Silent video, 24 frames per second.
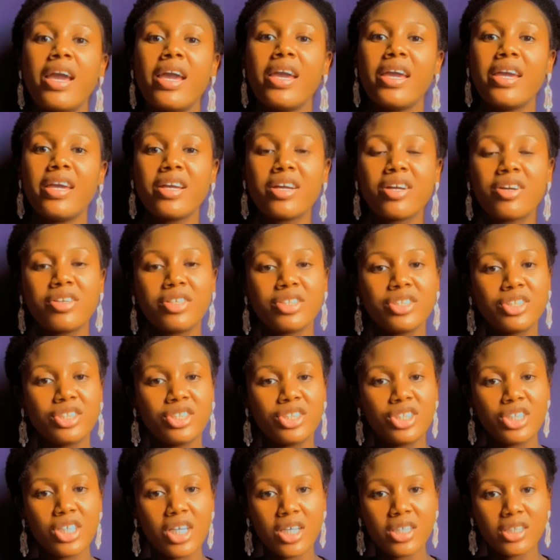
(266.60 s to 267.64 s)
increased
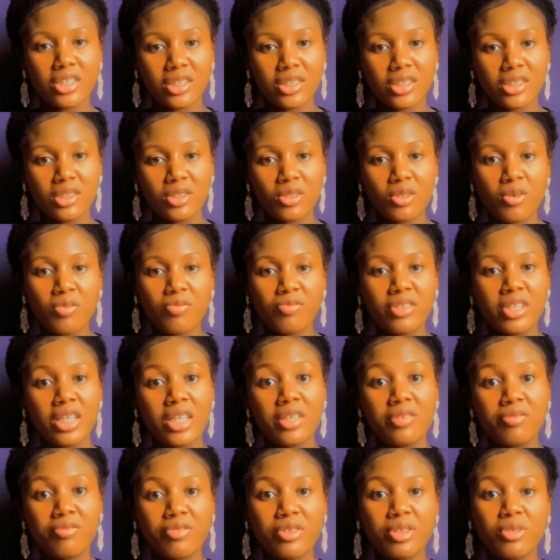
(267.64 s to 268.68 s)
chances of
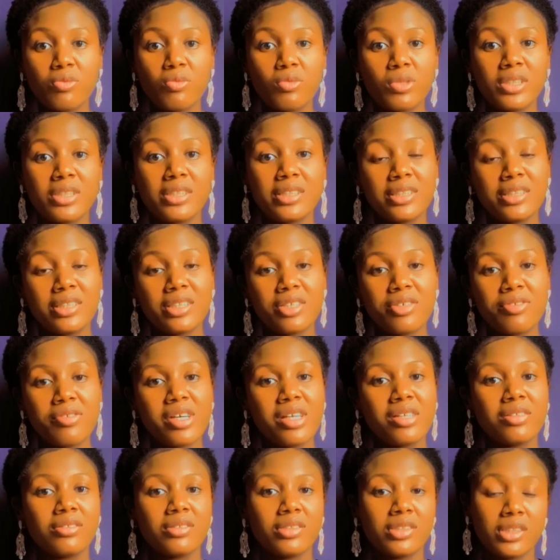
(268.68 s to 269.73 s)
delivering with
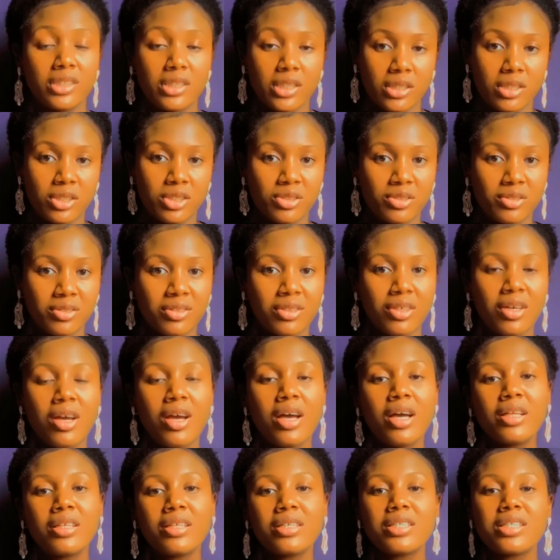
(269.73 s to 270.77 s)
cesarean section.
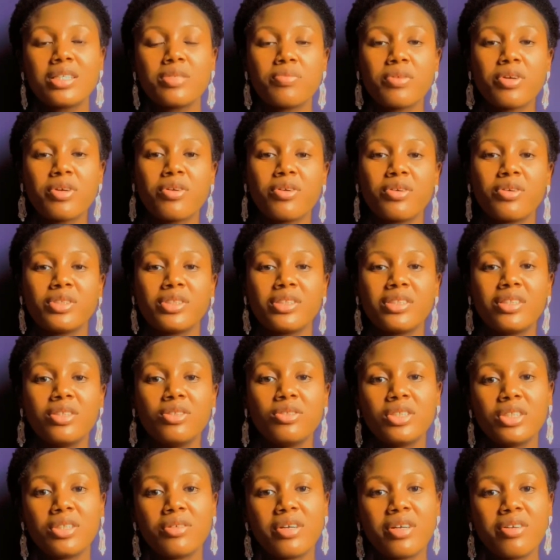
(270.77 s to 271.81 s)
This is because the
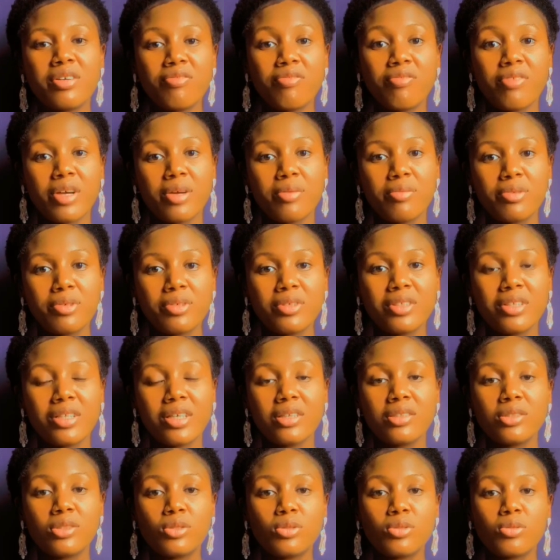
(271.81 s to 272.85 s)
uterine fibroid
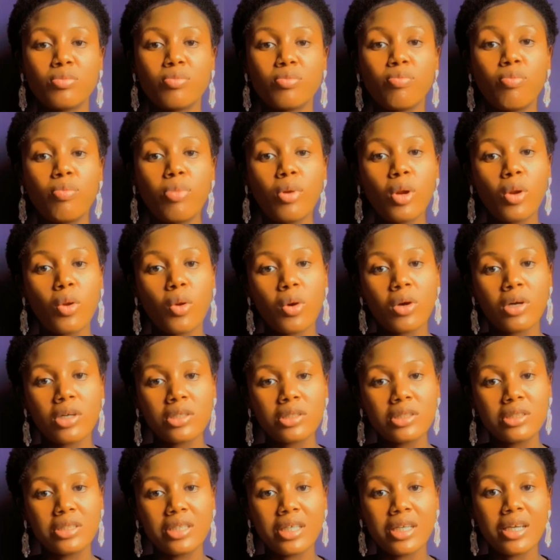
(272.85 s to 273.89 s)
tends to block
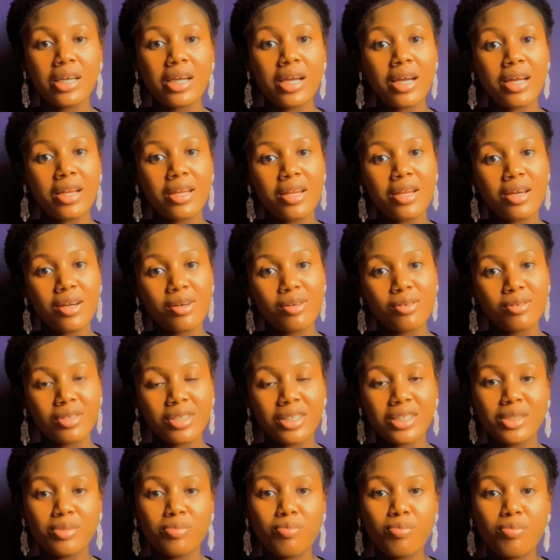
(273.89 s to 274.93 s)
the canal.
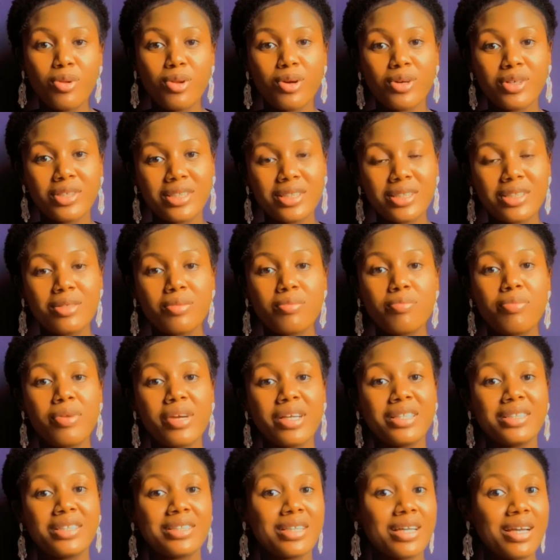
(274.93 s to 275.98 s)
It blocks the
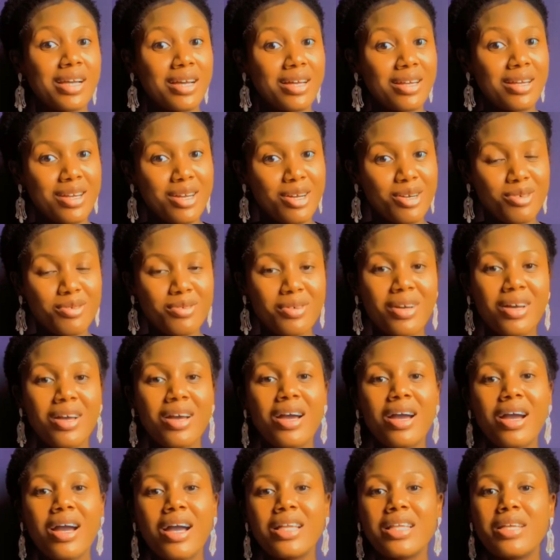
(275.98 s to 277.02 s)
birth canal
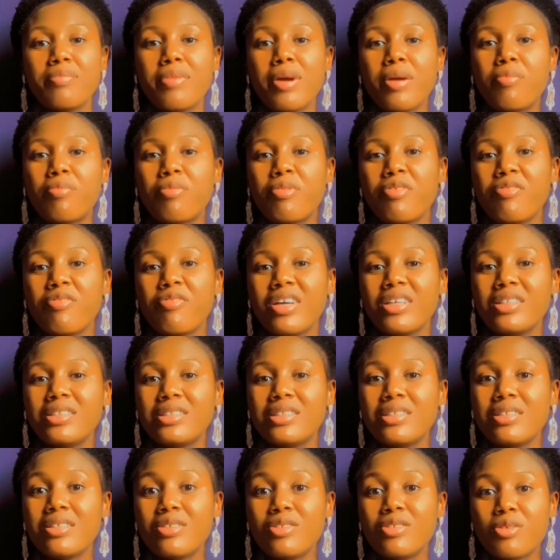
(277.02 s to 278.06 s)
and thereby
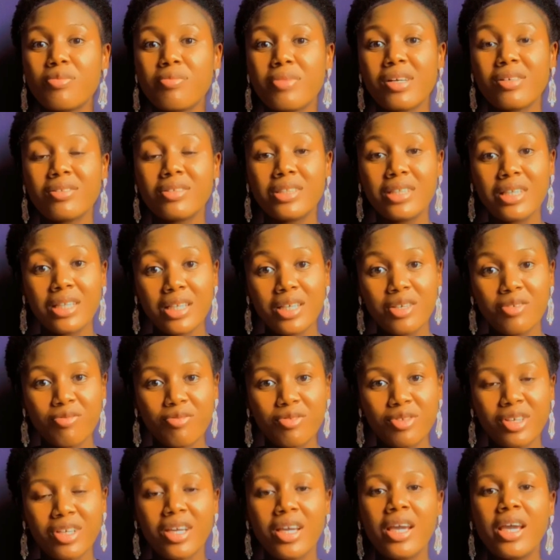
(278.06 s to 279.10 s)
preventing normal
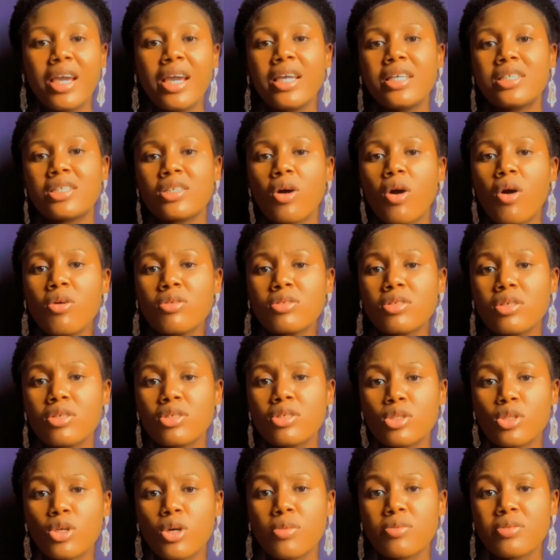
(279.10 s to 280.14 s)
delivery. It also
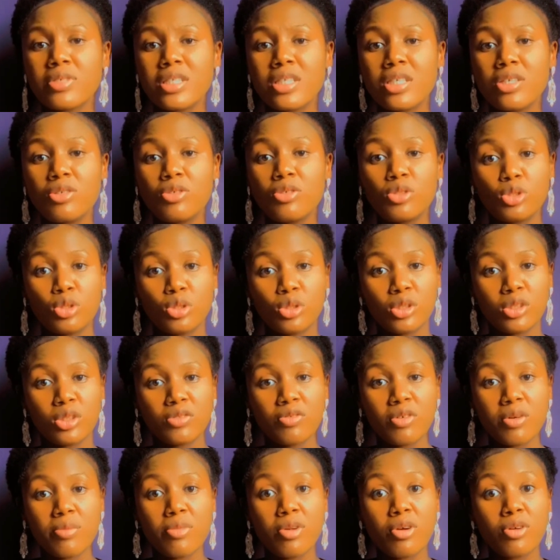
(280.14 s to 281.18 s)
stops the
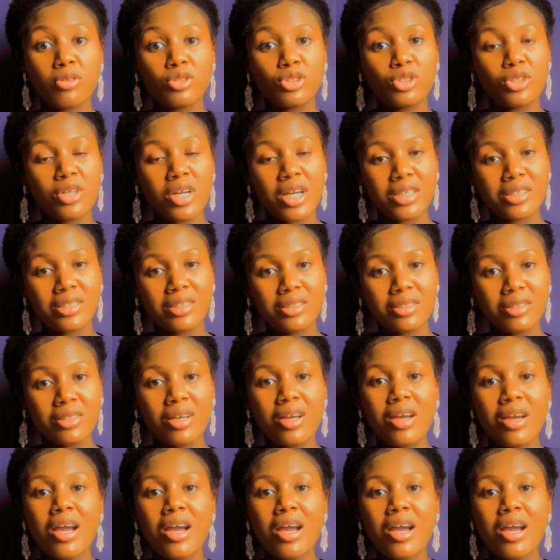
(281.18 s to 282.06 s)
uterus from contracting,